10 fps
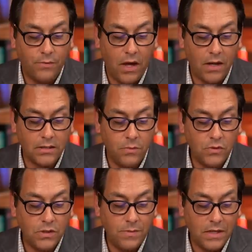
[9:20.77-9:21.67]
products,
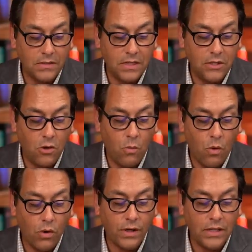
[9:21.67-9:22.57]
mostly because they don't
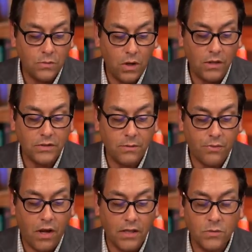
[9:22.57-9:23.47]
work as well as the
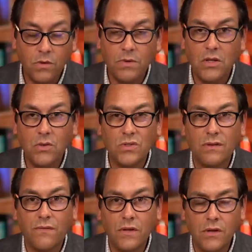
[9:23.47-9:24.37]
products we've been
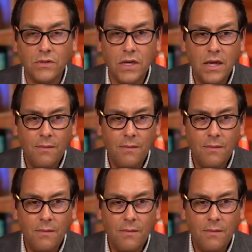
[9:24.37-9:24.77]
using for years.